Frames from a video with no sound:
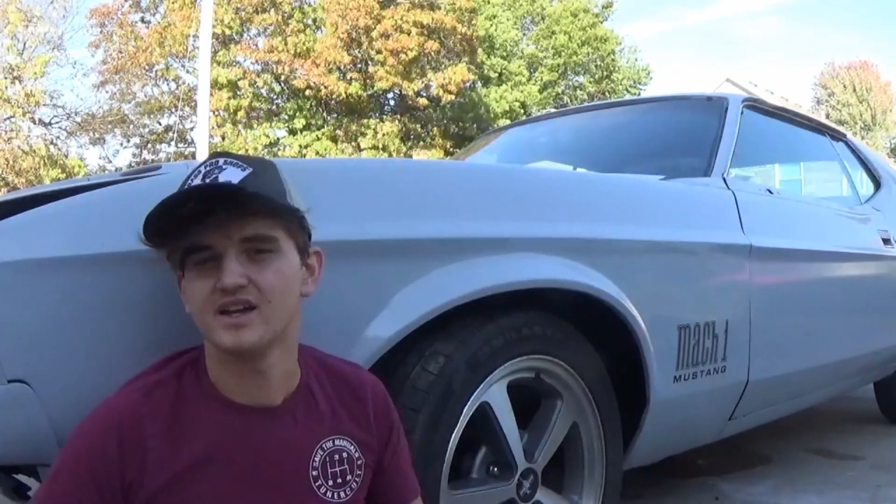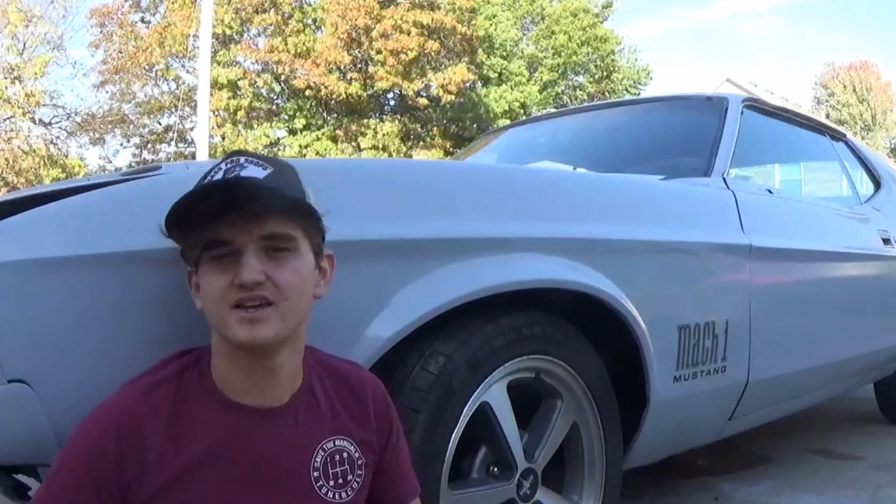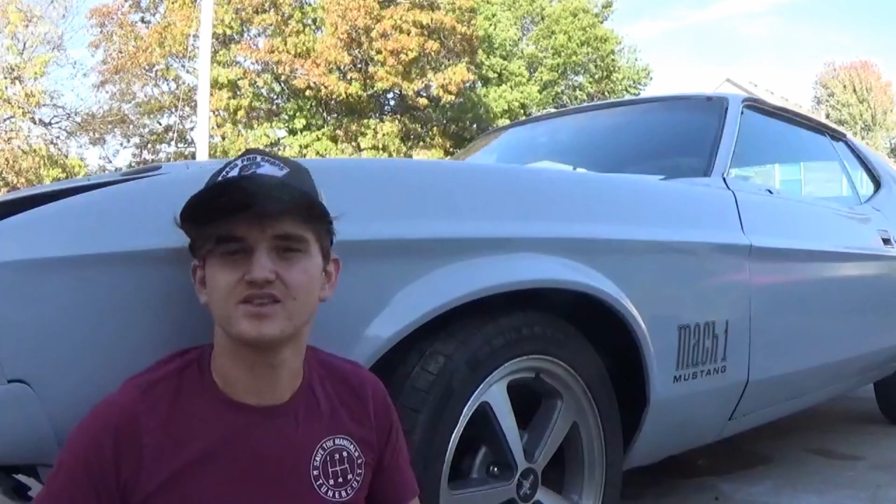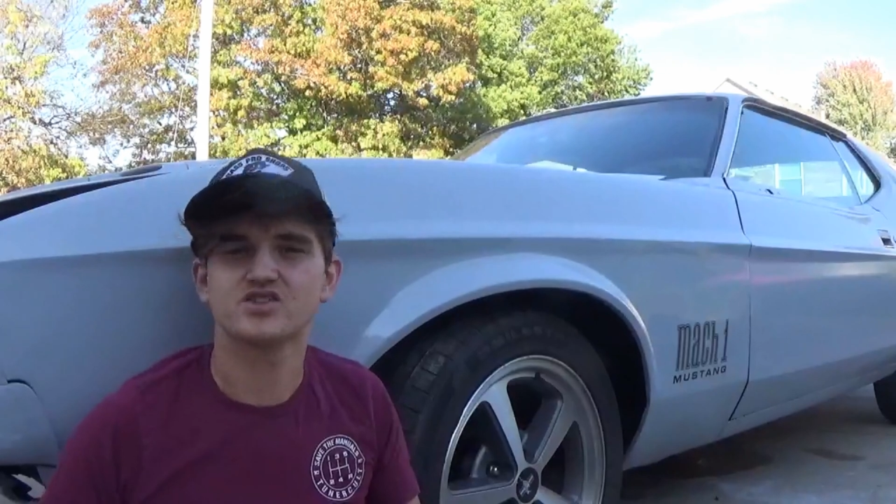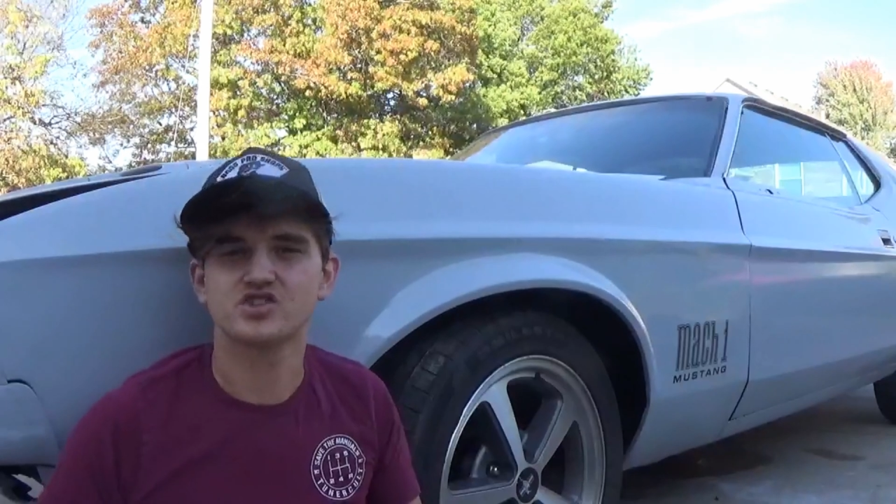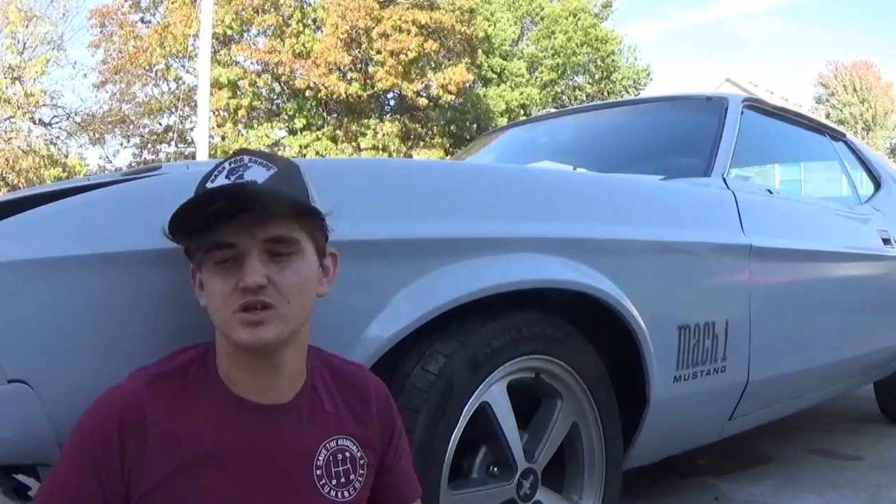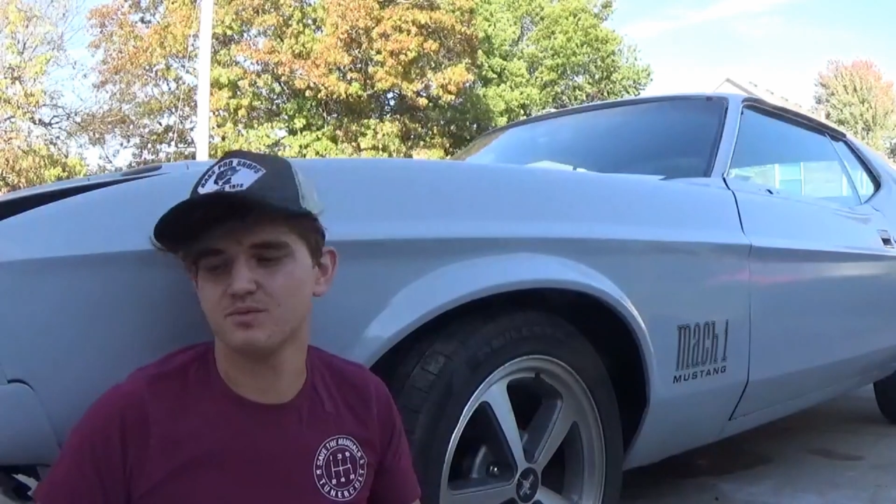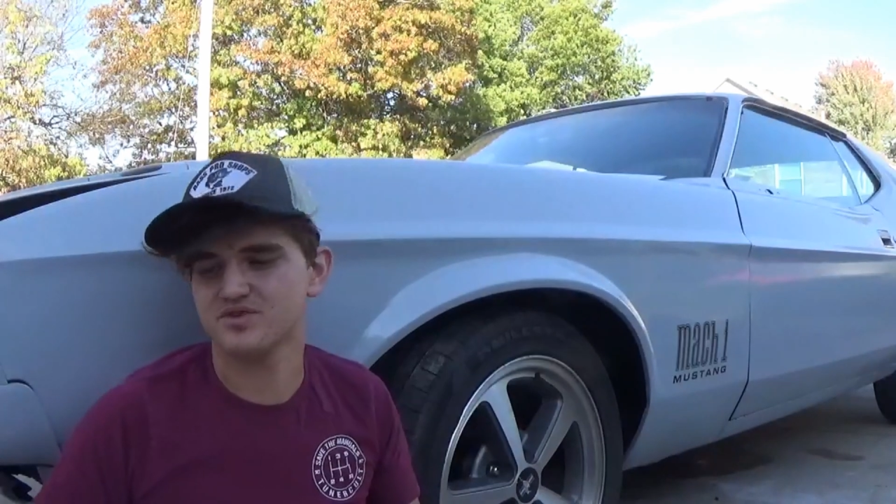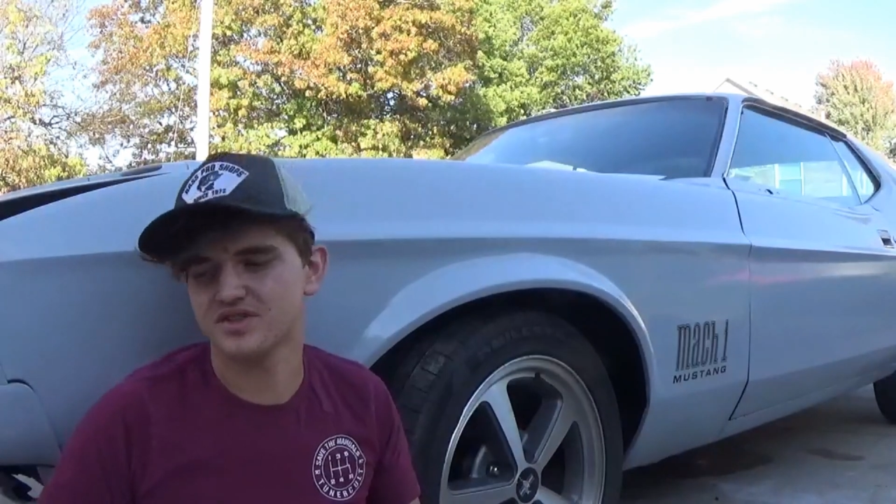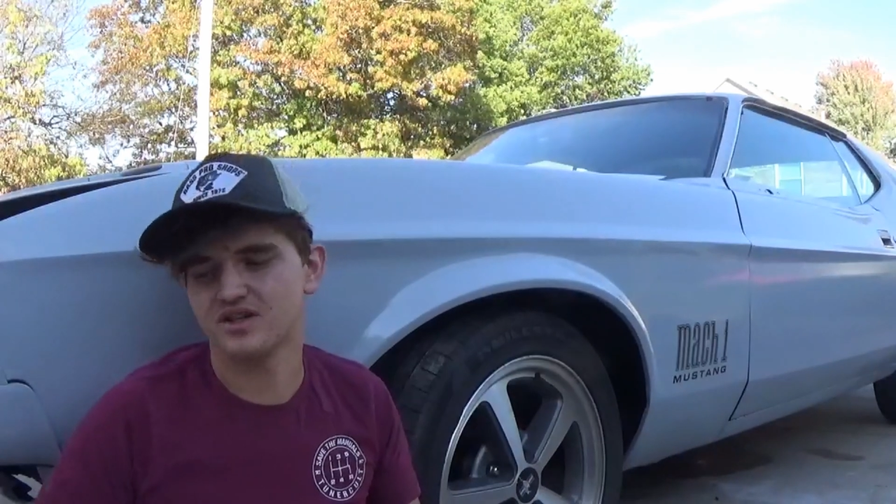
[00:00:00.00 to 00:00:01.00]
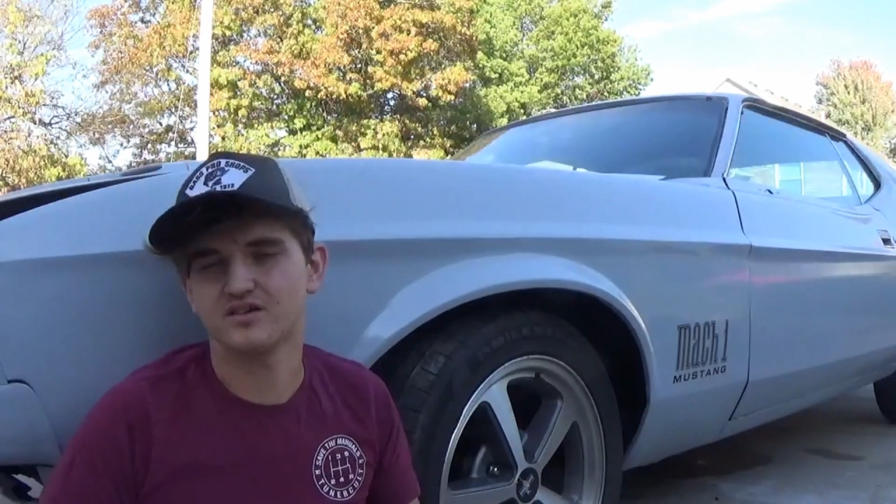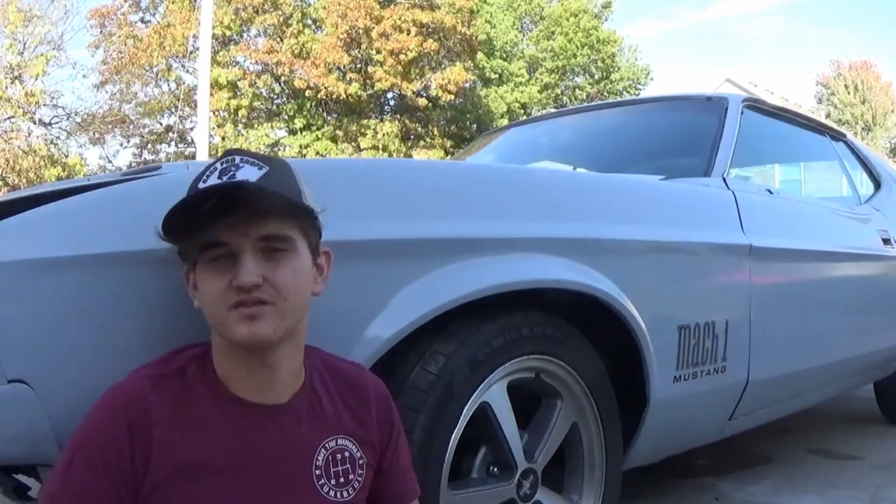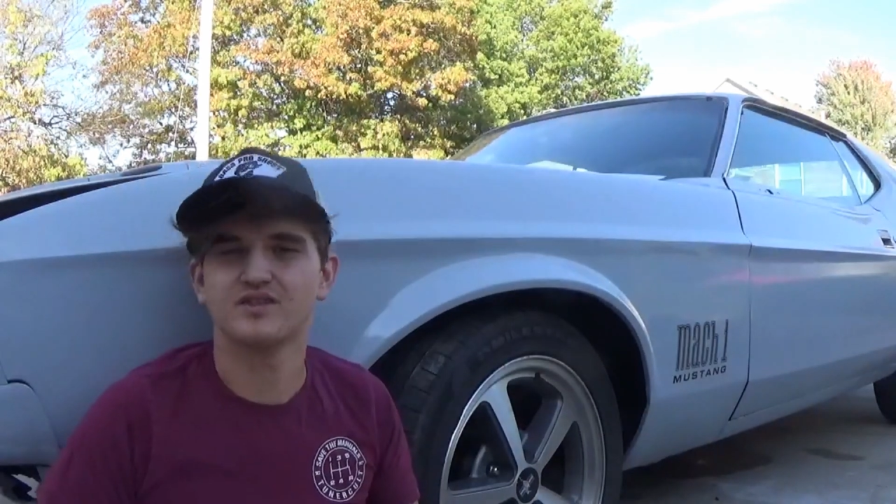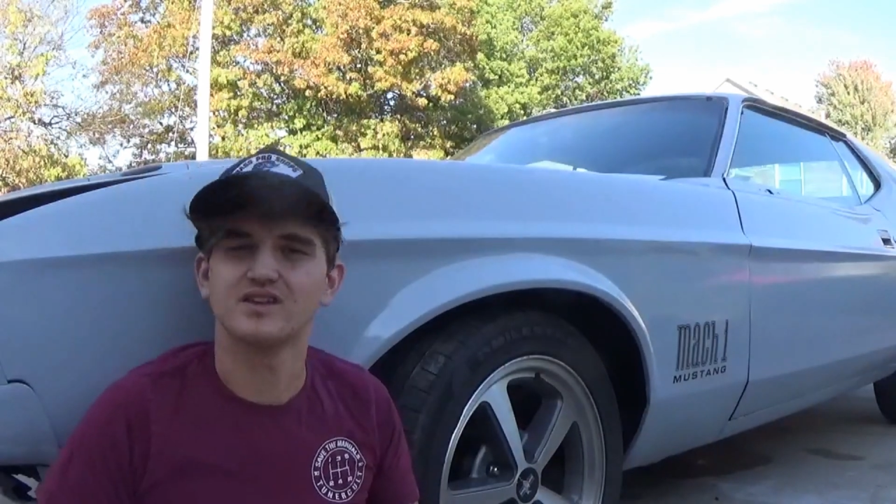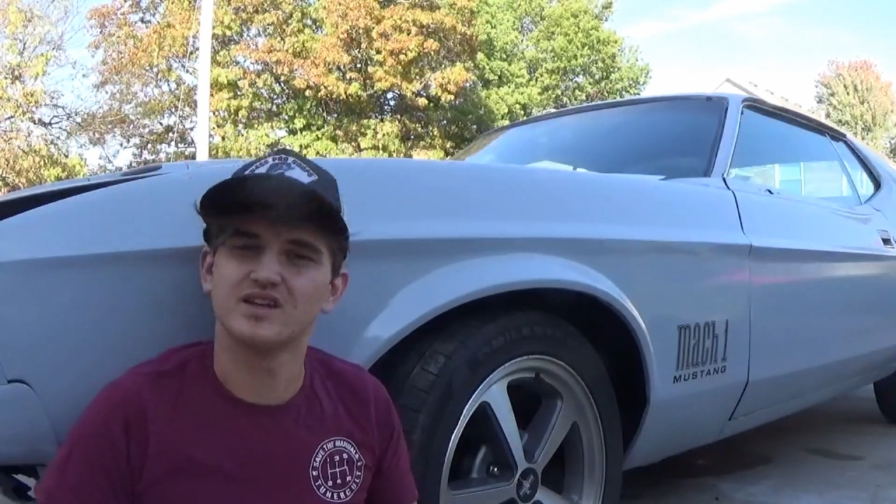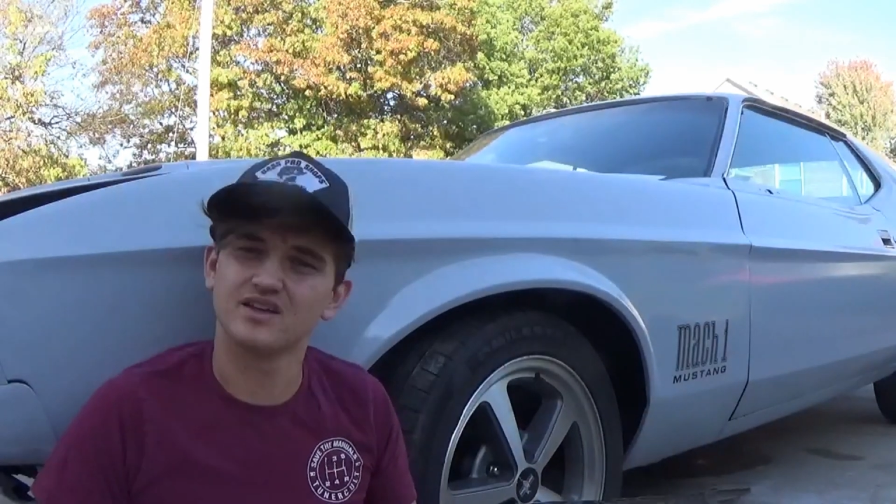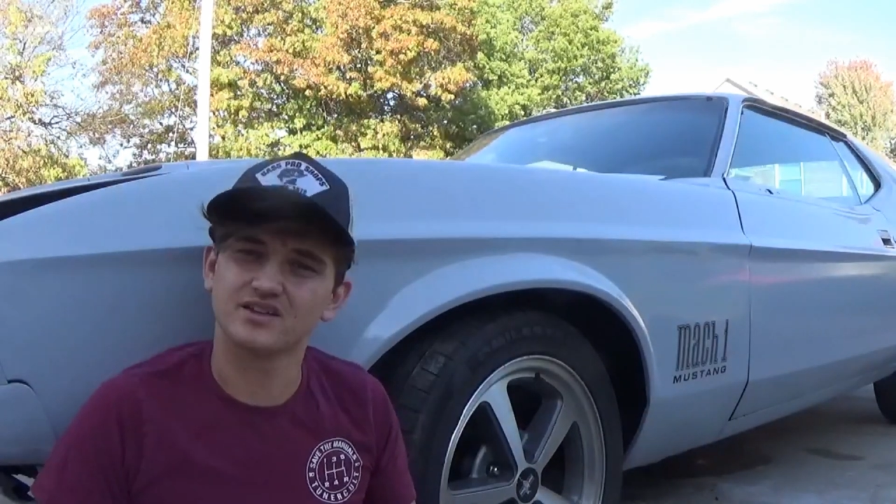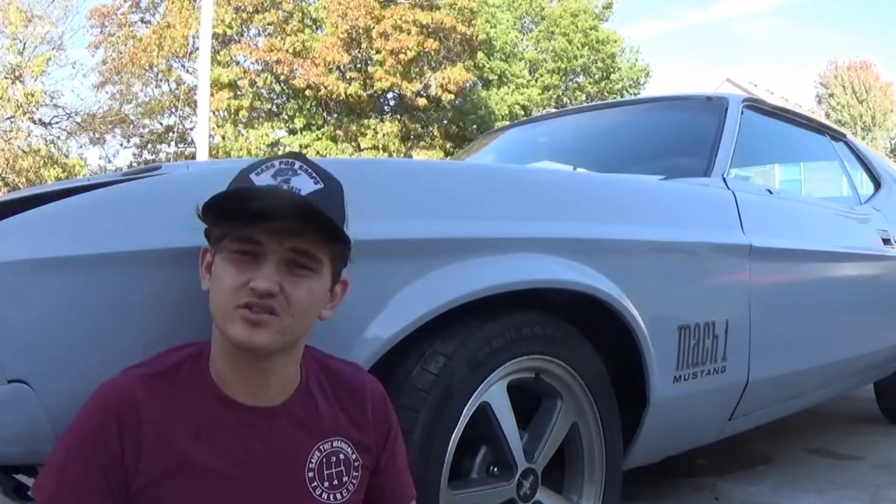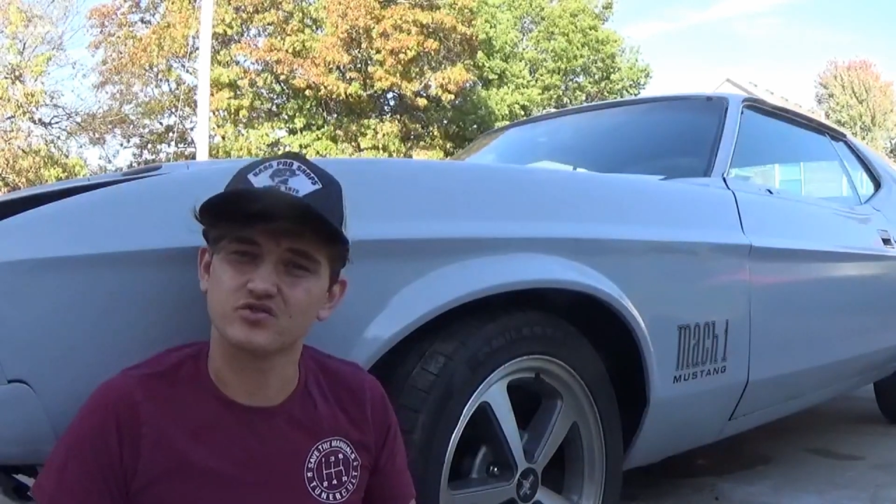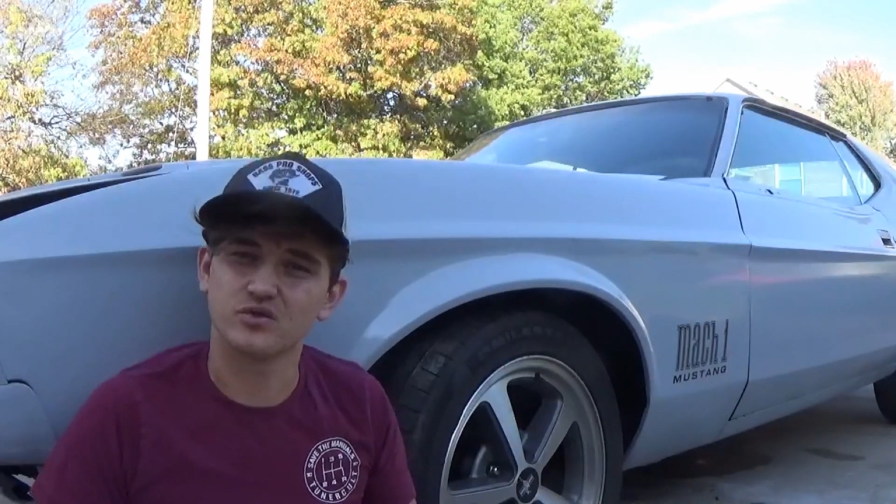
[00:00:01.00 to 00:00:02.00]
and this cheaper stuff in
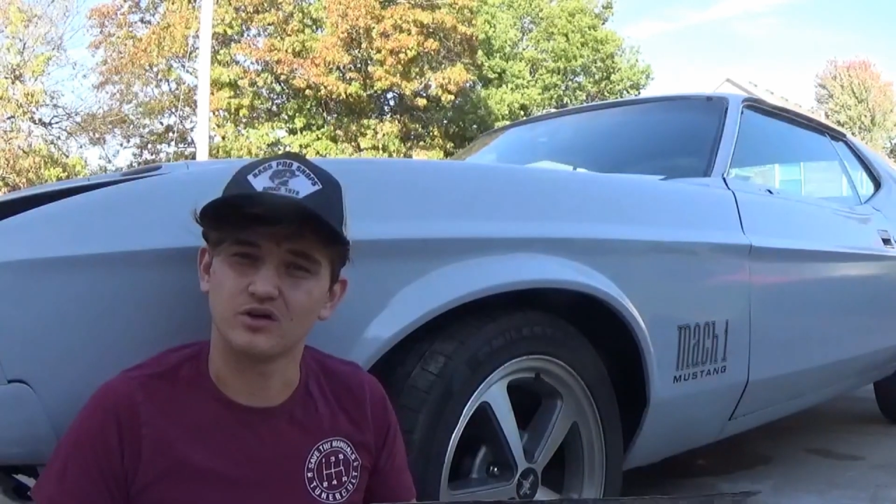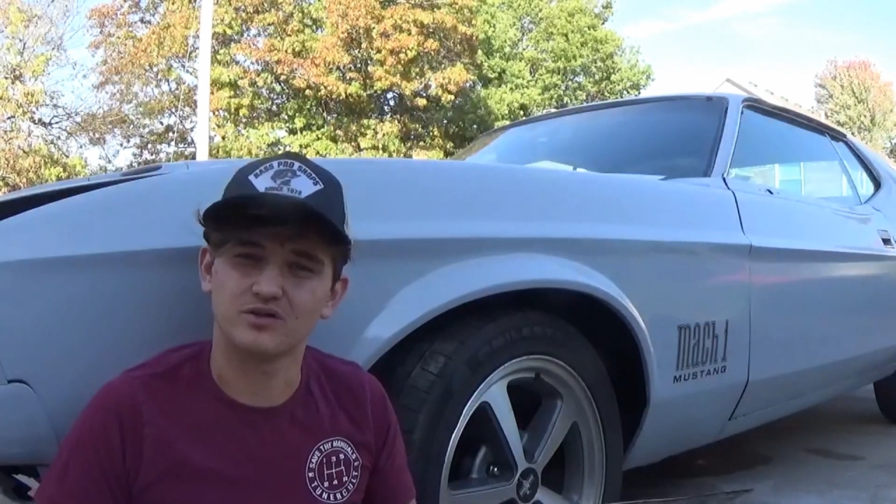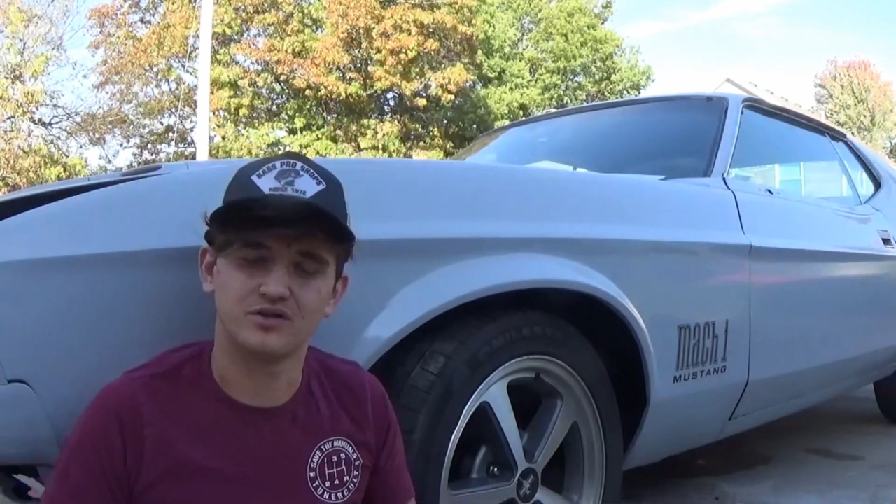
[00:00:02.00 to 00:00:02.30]
like the trunk.